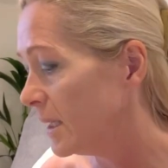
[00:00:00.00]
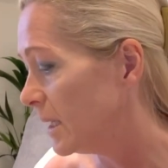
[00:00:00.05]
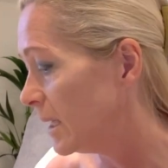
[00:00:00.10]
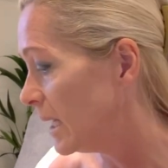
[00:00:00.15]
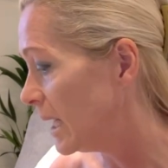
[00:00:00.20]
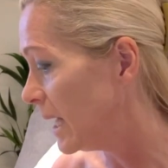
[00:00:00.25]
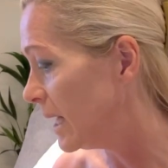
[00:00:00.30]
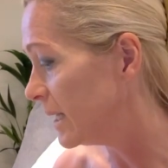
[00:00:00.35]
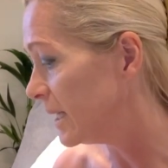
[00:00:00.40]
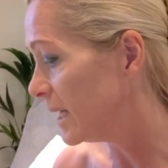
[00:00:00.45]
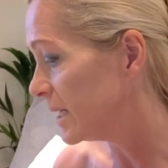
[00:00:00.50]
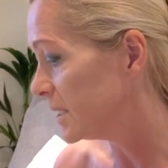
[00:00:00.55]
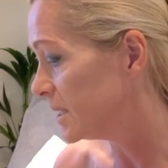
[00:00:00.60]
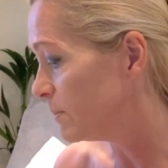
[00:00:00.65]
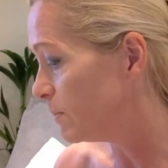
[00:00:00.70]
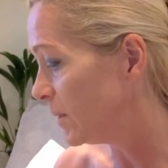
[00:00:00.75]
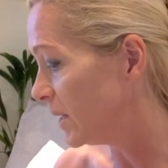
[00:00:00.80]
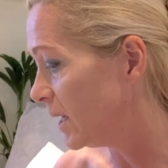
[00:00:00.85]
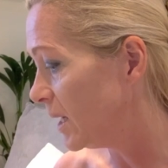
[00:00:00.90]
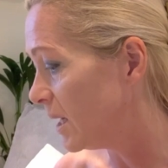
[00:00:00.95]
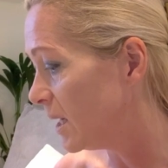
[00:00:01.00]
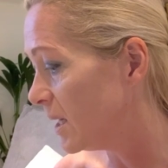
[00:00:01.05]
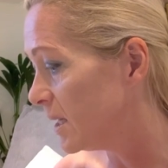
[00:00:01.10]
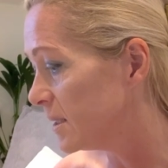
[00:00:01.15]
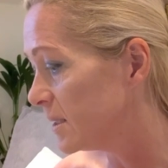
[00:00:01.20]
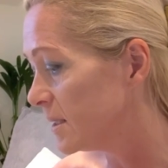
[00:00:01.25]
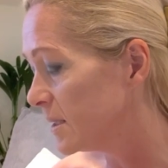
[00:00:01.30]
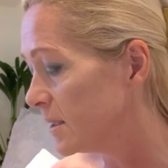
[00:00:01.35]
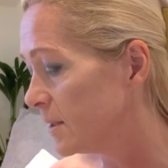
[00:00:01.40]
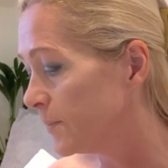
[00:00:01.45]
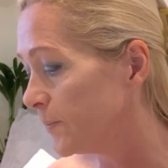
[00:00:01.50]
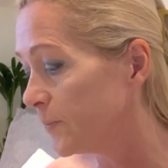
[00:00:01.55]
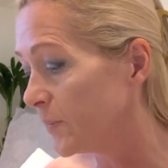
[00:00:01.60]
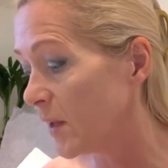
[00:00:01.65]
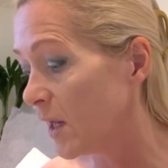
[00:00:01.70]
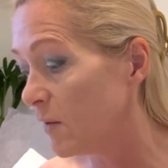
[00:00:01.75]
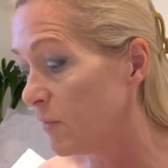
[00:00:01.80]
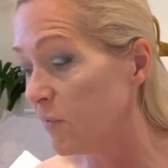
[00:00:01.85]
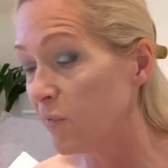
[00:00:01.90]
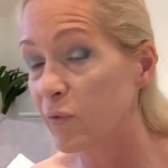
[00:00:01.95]
and that's because
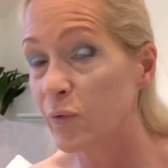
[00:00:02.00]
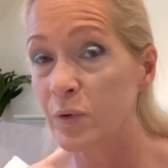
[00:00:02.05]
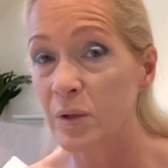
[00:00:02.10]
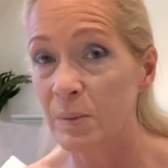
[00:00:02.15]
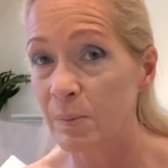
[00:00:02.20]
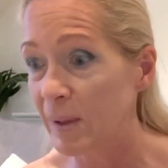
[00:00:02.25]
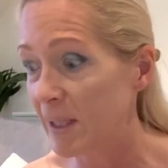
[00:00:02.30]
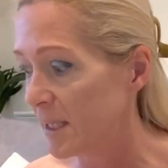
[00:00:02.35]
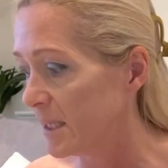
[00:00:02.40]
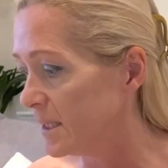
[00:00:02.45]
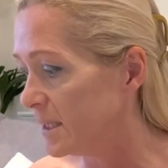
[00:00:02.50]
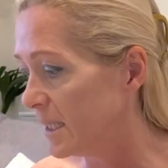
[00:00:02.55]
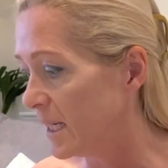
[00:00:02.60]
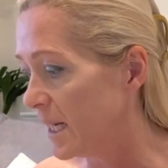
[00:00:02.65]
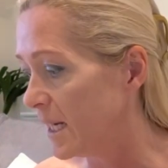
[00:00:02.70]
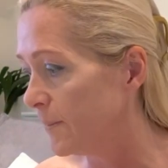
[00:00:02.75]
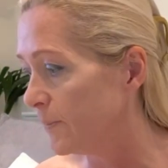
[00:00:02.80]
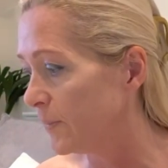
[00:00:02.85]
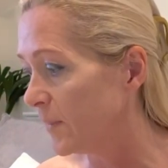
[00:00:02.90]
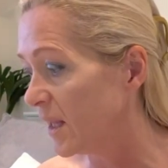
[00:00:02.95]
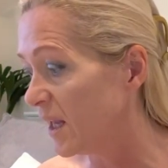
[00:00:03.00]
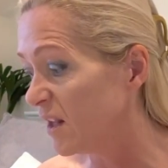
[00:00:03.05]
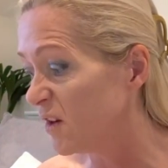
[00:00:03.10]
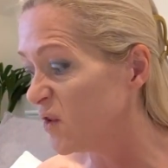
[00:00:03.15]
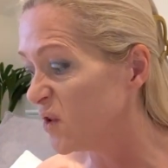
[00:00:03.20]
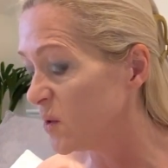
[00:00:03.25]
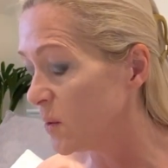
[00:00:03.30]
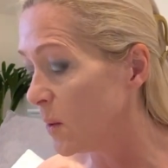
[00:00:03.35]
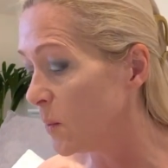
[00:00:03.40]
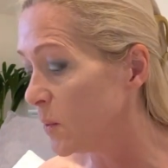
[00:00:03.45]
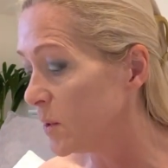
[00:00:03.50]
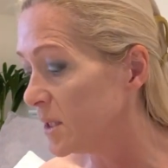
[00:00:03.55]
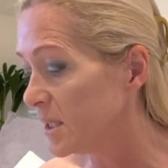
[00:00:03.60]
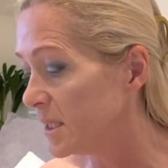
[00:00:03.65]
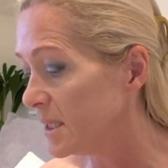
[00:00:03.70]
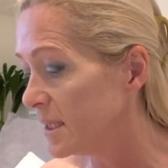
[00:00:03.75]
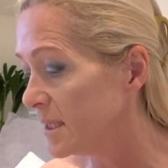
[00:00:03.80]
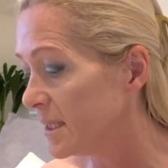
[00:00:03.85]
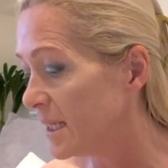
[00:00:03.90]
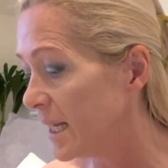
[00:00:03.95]
of affordability, and also I
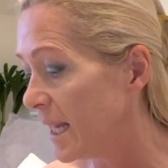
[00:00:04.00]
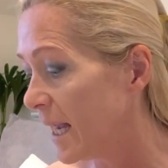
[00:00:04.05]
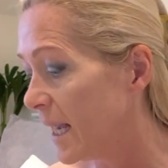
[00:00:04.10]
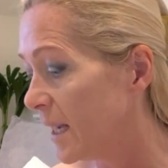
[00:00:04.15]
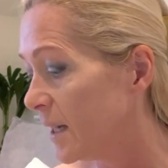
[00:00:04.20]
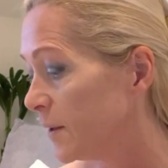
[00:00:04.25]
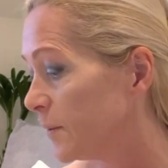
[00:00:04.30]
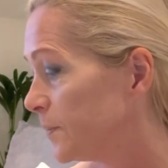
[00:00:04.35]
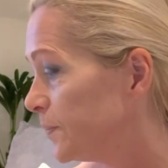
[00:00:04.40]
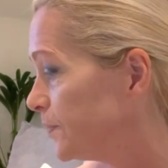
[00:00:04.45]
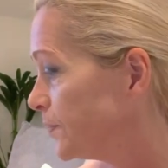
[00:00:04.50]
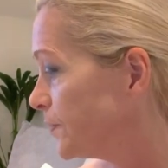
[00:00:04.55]
wanted to see how